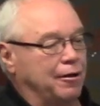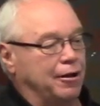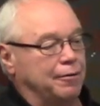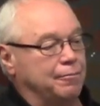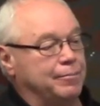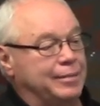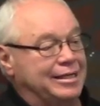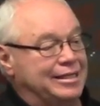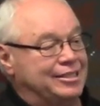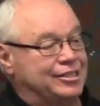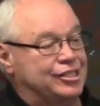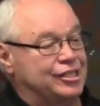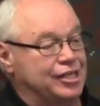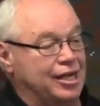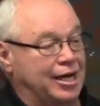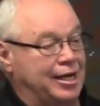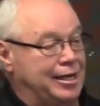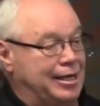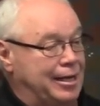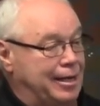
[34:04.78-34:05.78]
means
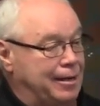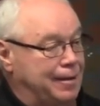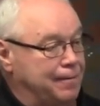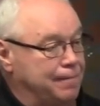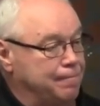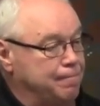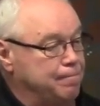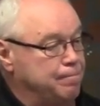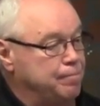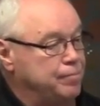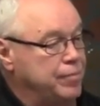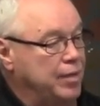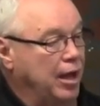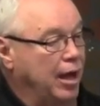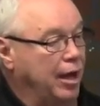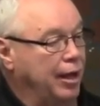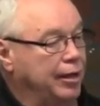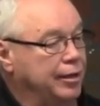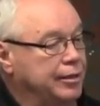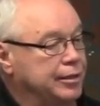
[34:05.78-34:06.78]
son.
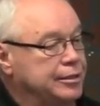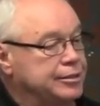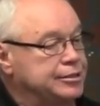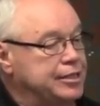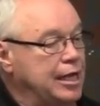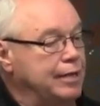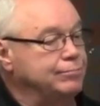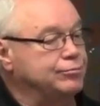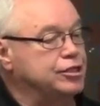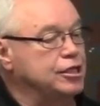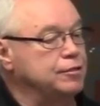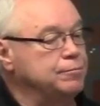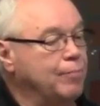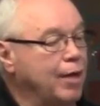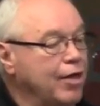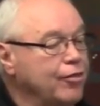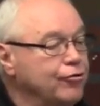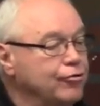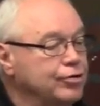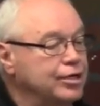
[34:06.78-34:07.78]
Samson's
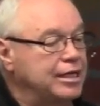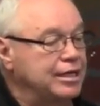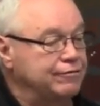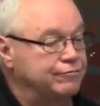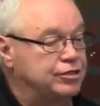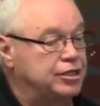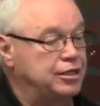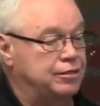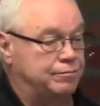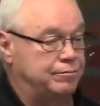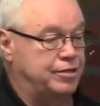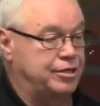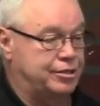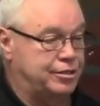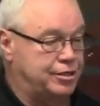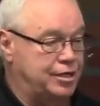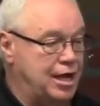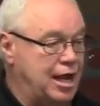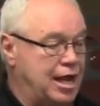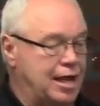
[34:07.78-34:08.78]
mother gives him
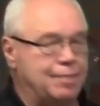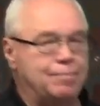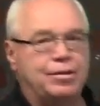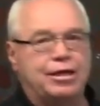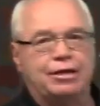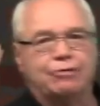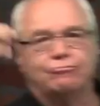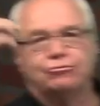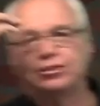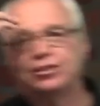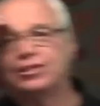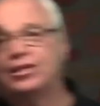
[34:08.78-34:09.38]
this name. He was